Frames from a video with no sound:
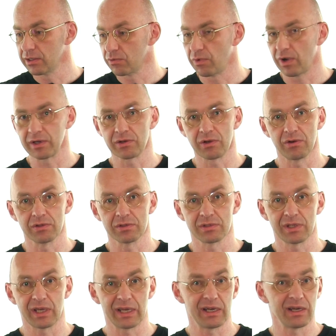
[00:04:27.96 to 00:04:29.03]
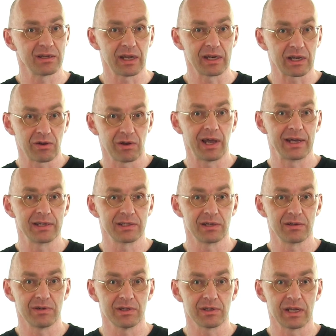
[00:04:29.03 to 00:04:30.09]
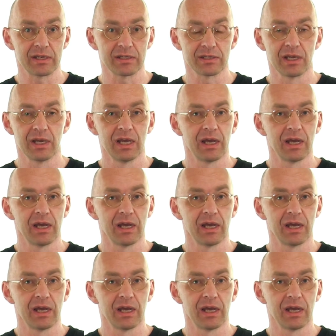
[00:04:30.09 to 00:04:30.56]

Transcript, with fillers: the 1 goes there, then they collide here, right? And yeah.